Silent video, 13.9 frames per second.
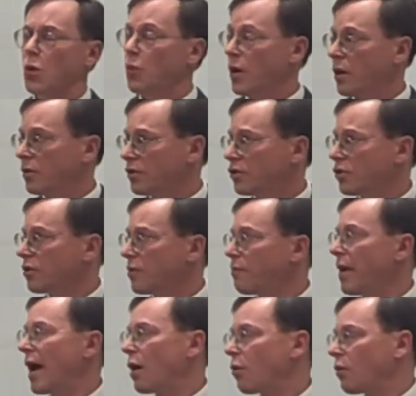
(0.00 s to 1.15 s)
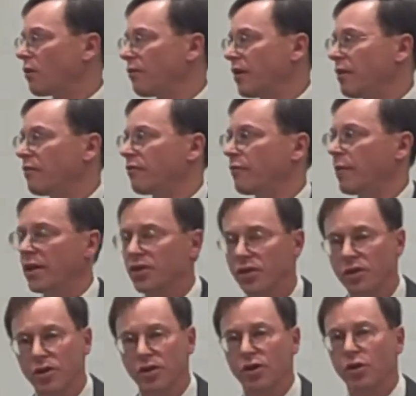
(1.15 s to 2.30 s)
We understood the power of
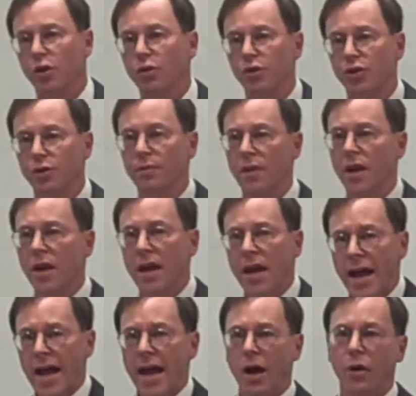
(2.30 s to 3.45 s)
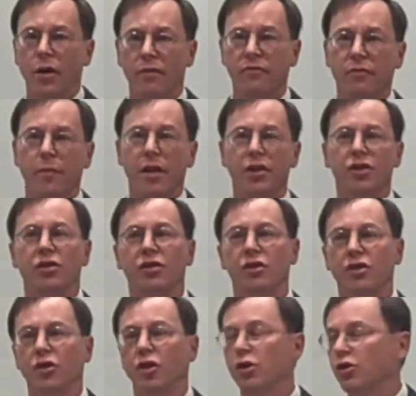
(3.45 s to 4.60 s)
information disclosure, how information
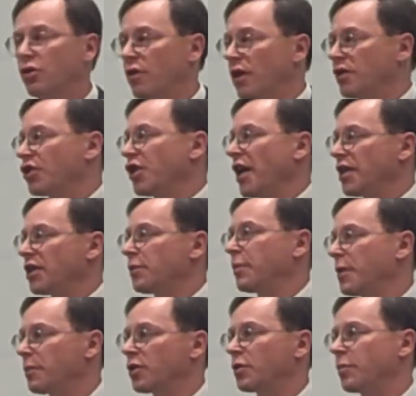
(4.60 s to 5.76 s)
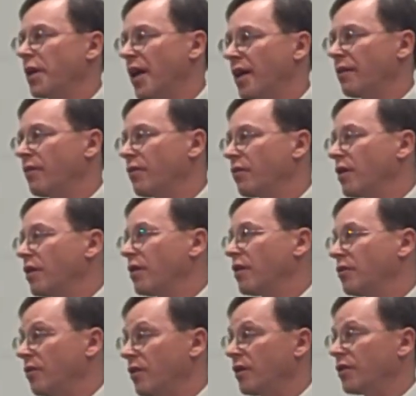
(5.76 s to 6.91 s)
disclosure had changed people's behavior in
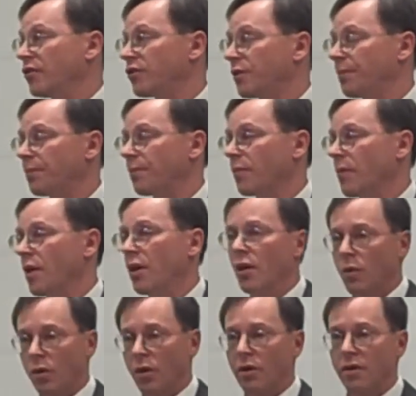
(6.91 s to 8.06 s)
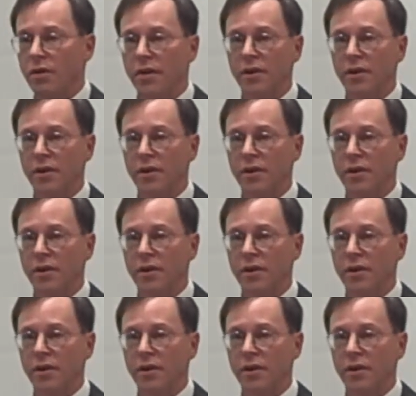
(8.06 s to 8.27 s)
Indonesia. One of the